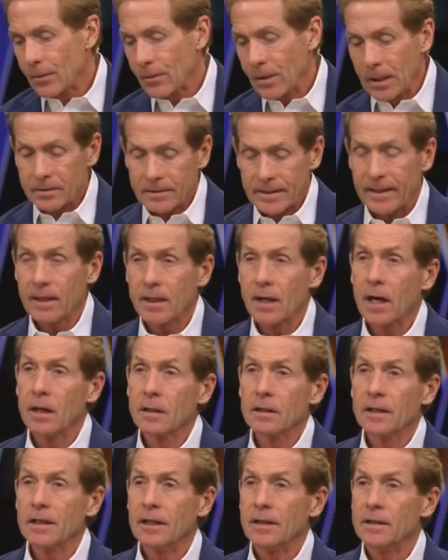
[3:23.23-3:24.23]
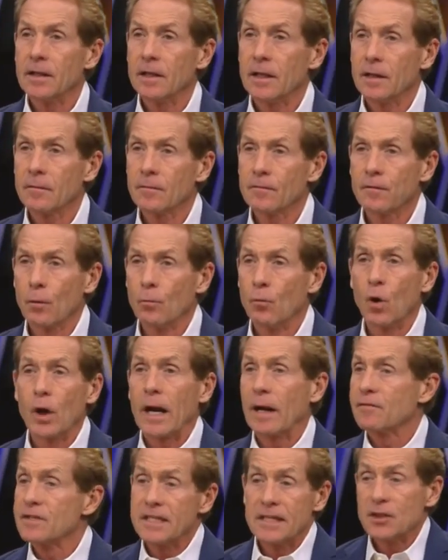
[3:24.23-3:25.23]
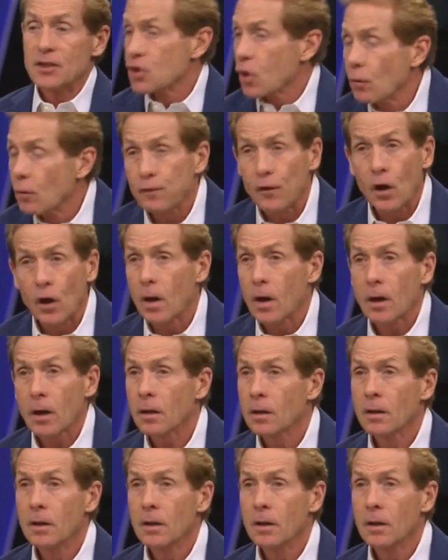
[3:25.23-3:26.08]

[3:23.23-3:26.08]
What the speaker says: Well, I'll take Kyle any day. Okay. From what I've seen so far.